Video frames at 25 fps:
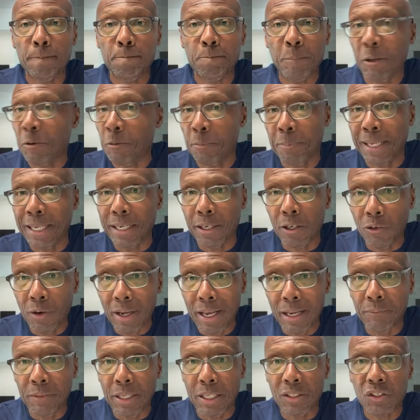Everybody don't
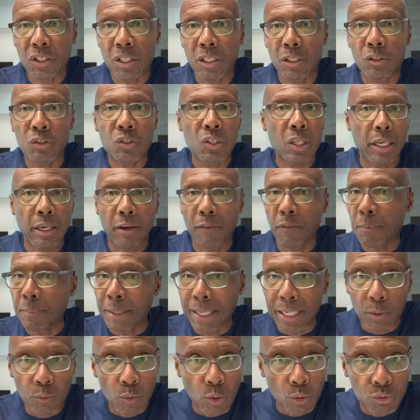have that skill set.
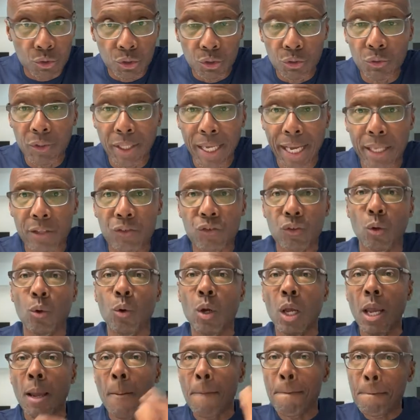Everybody won't do that.
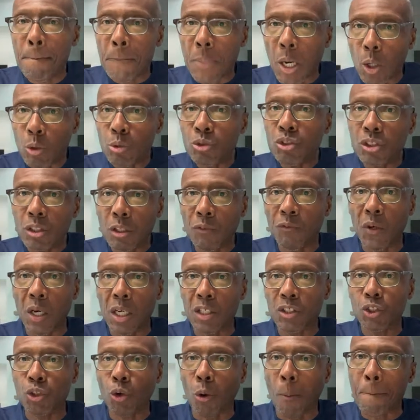So most of
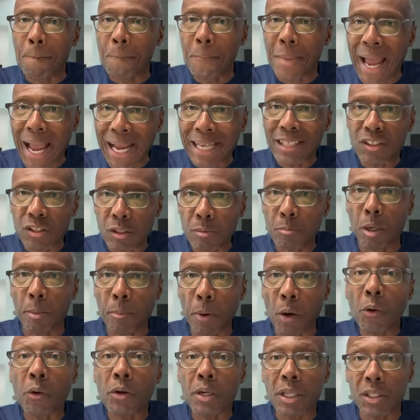us, your maximum
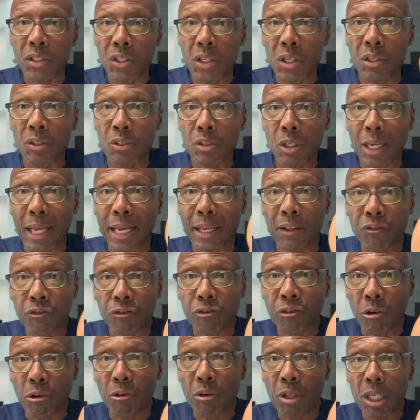earning years are like
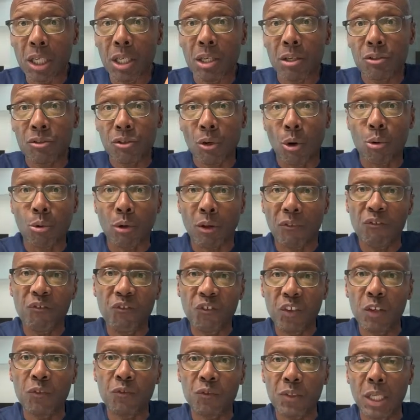30 years old or
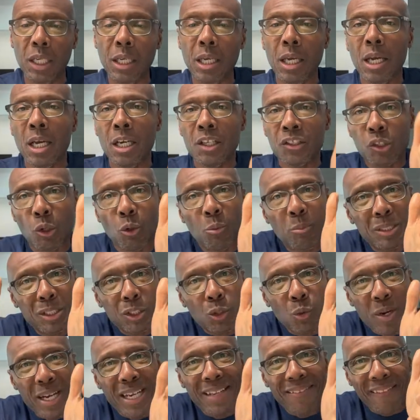50. So
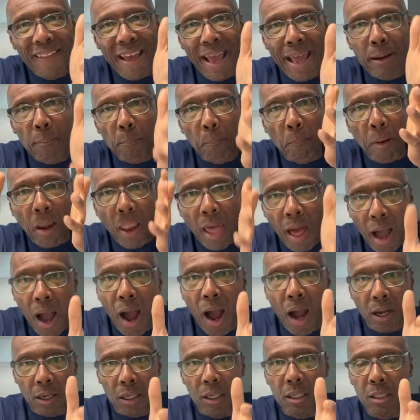between that
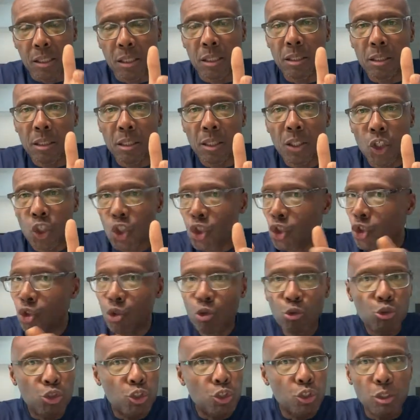block,
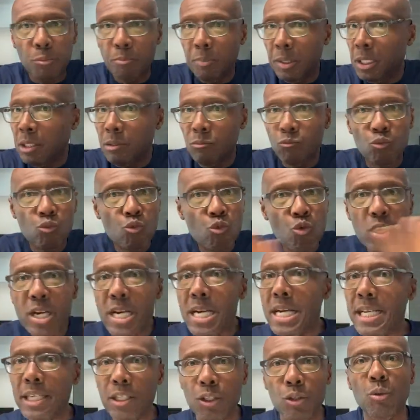you should be
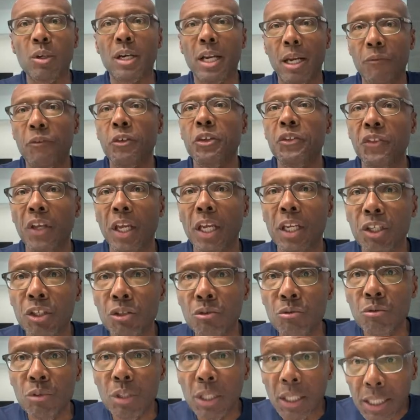really doing everything
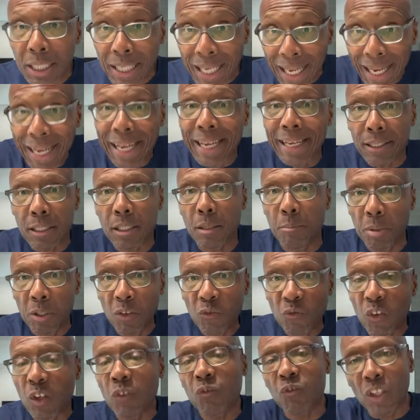you can to be
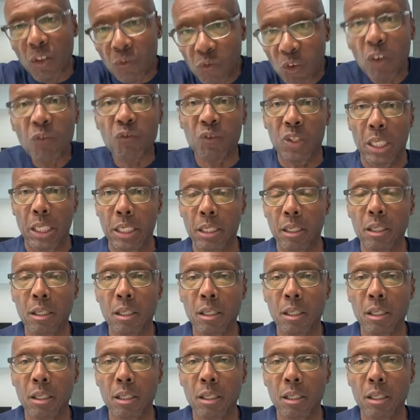50-50.